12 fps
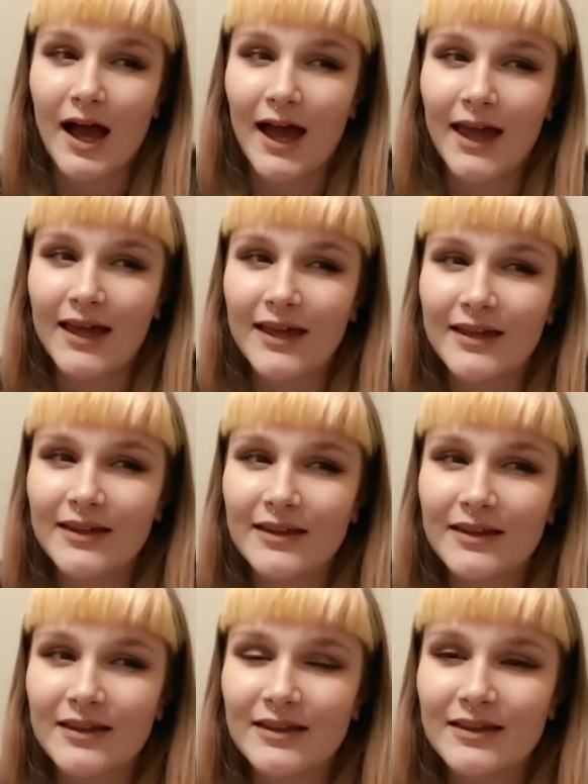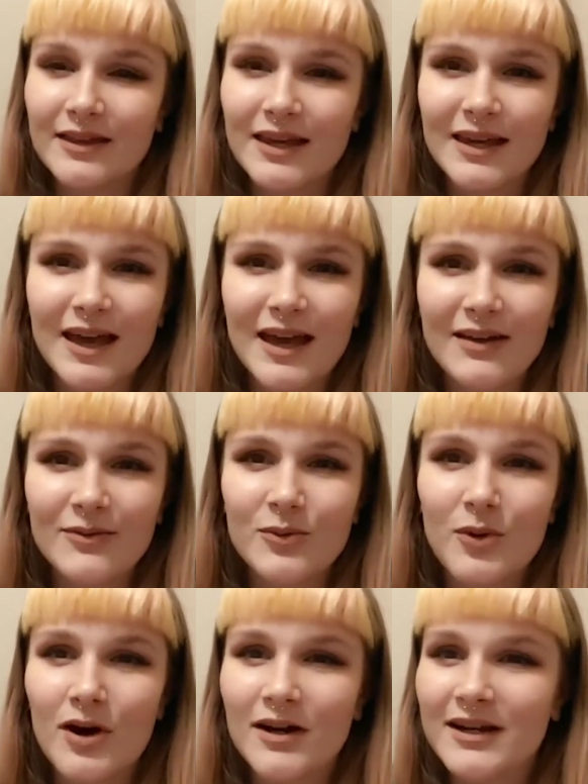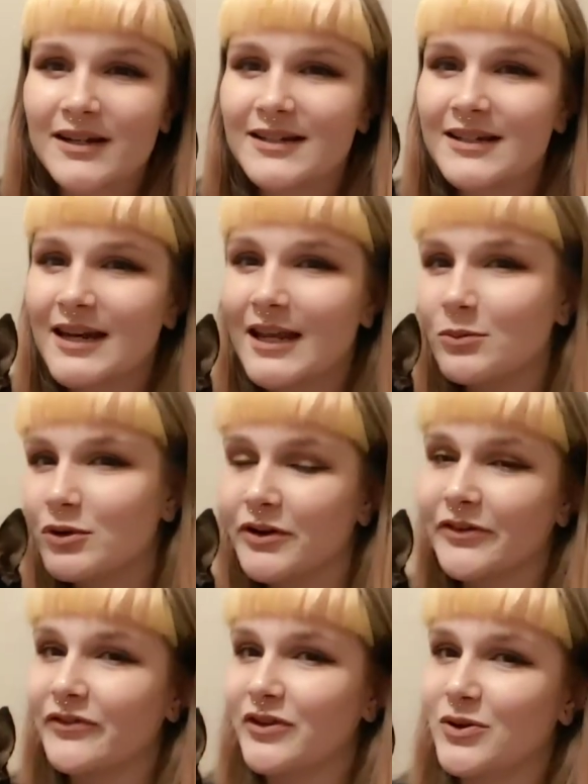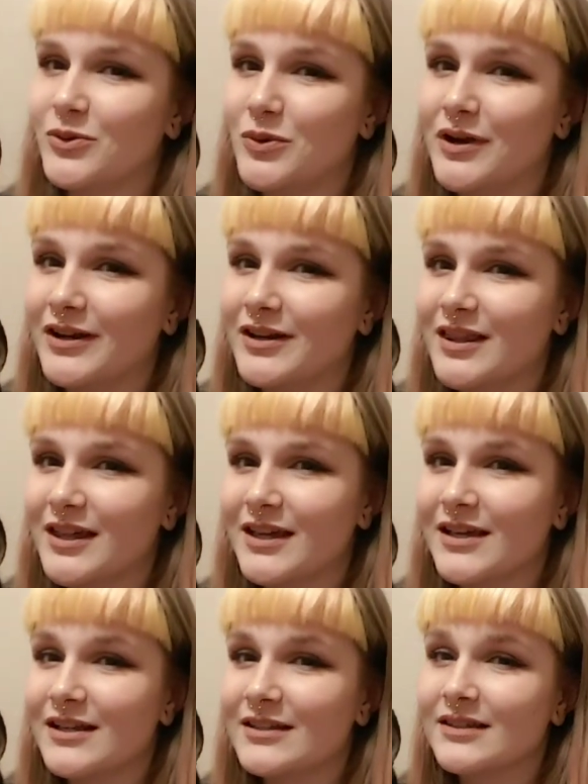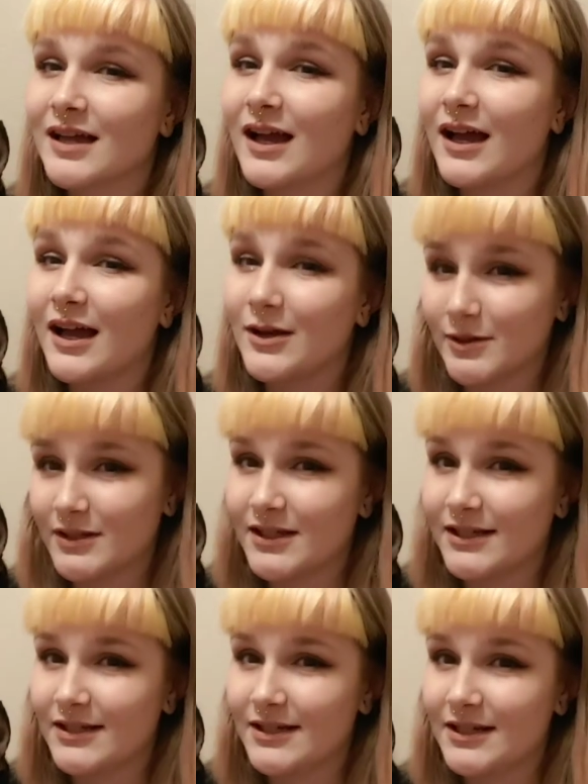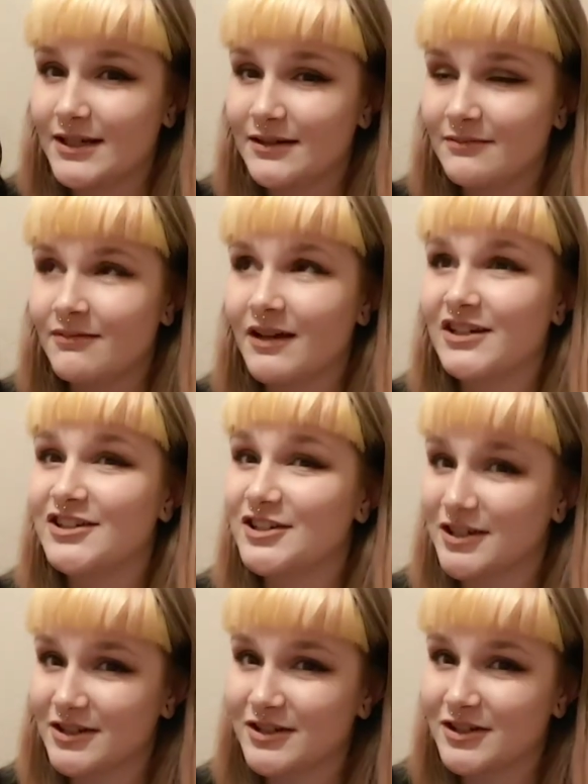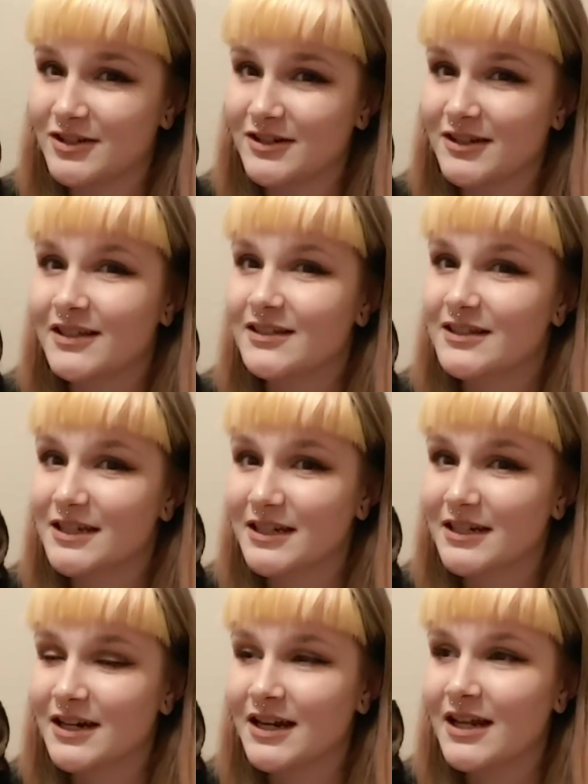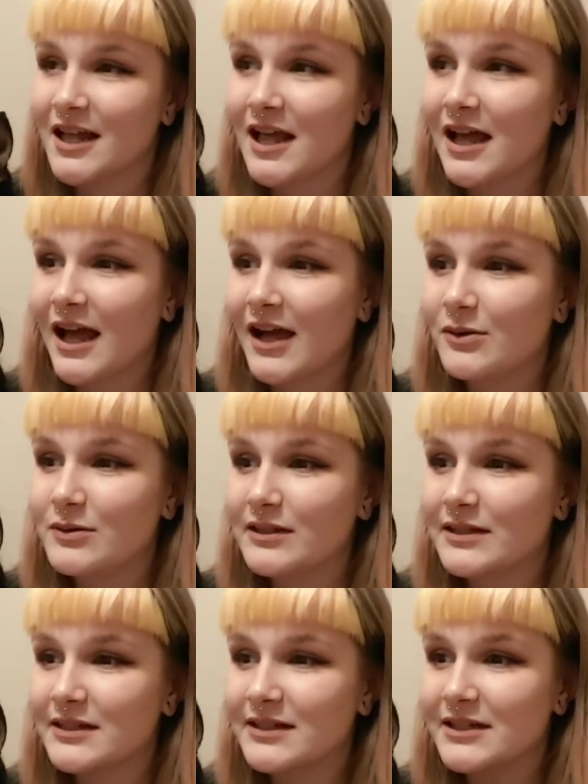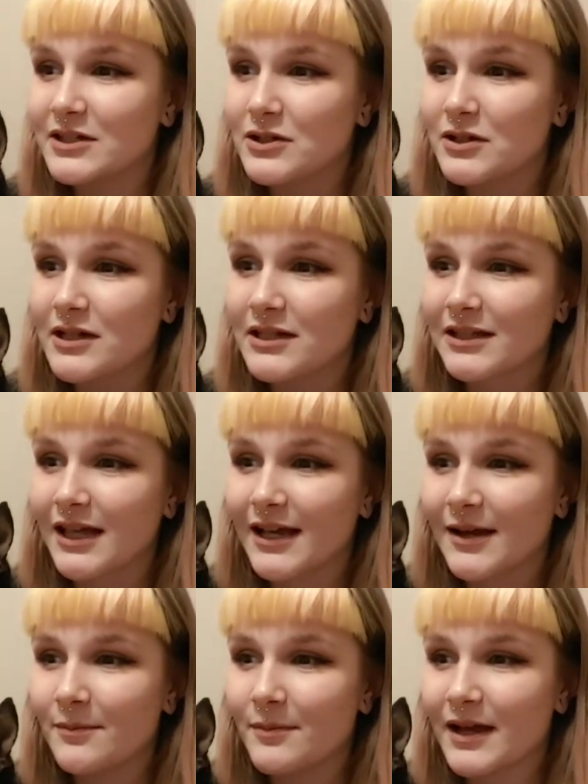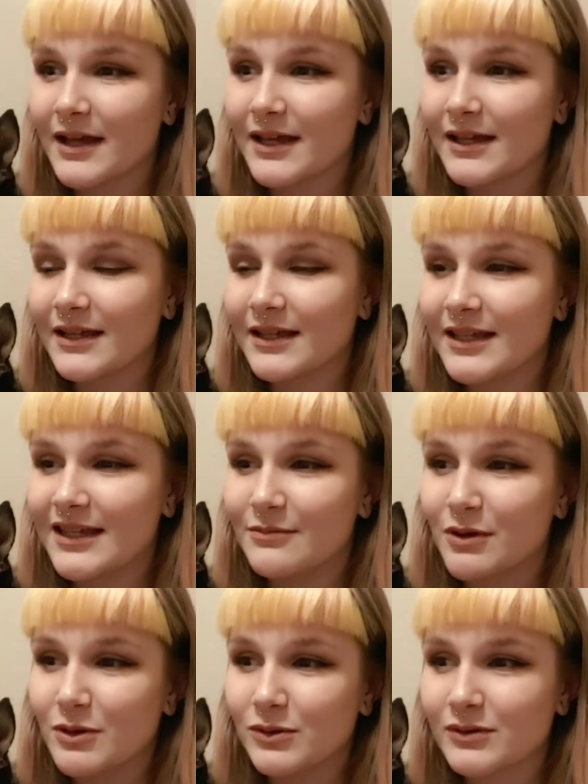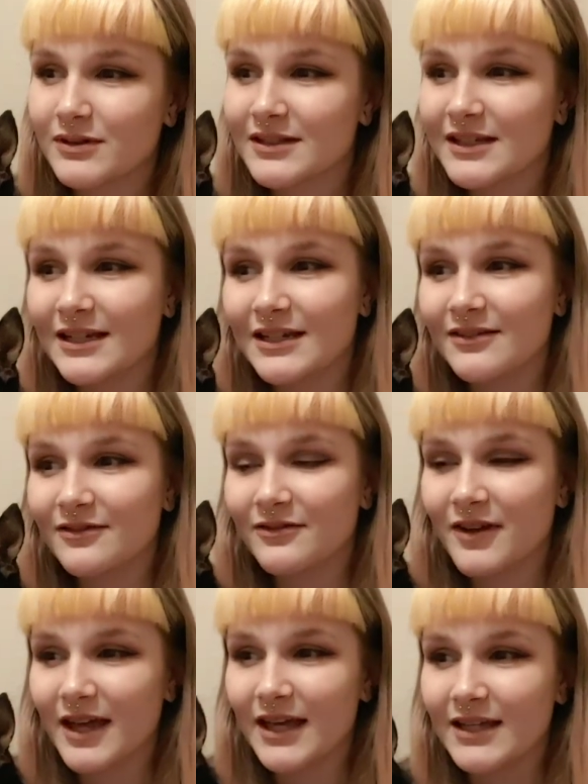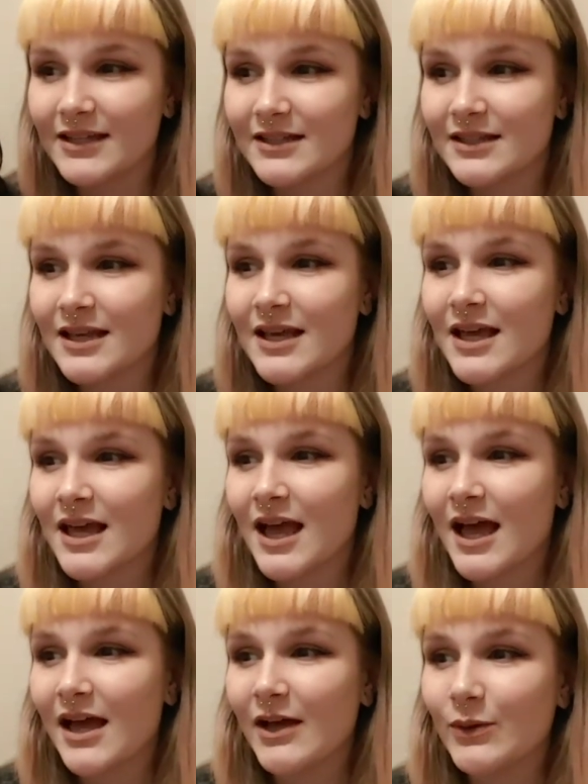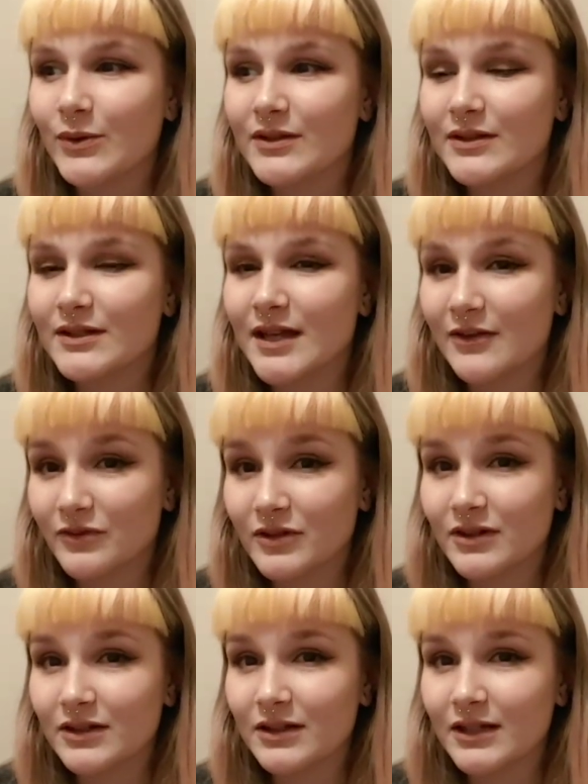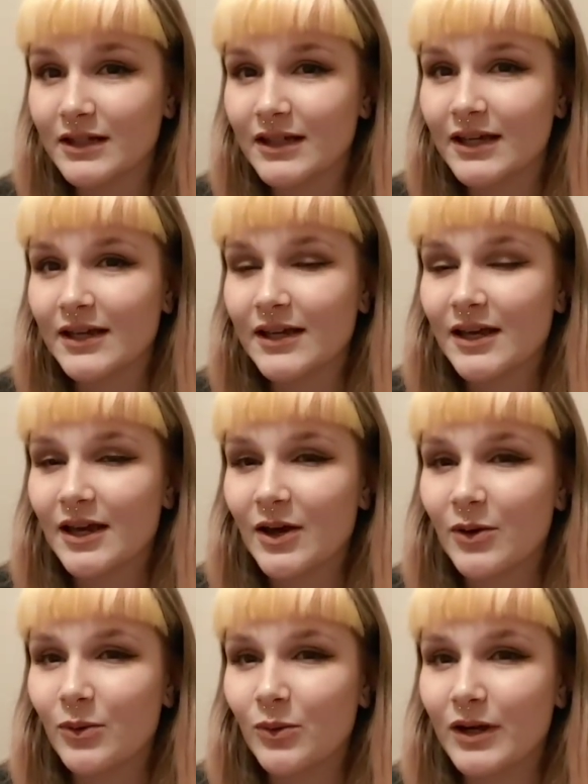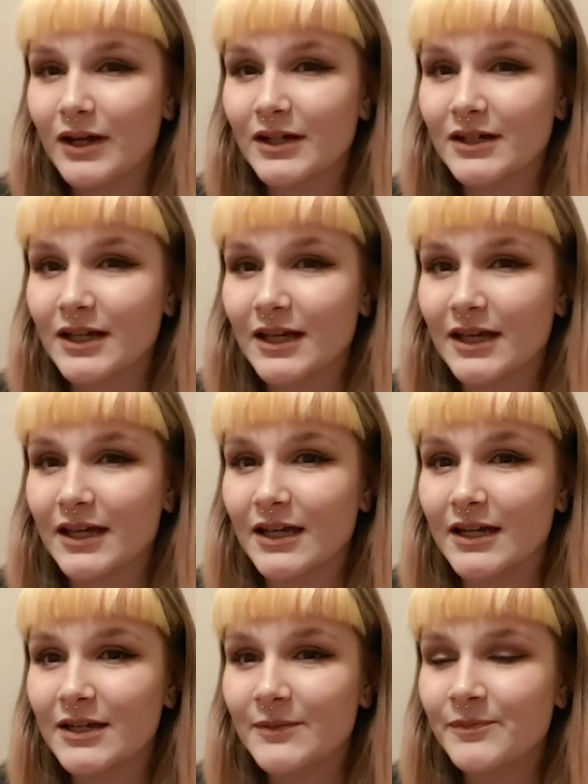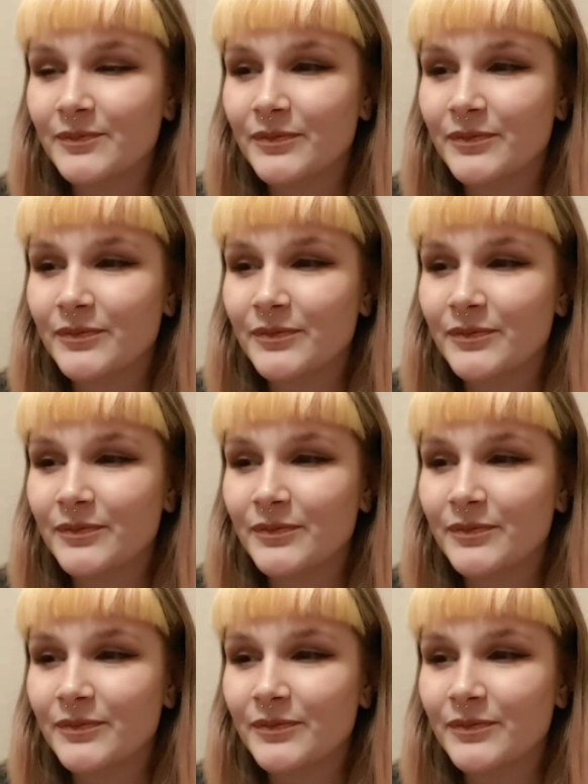I think I wanted to name her a few weird things. I was 16. I just turned 16. I was still in, like, my emo scene phase. I was definitely a weird kid.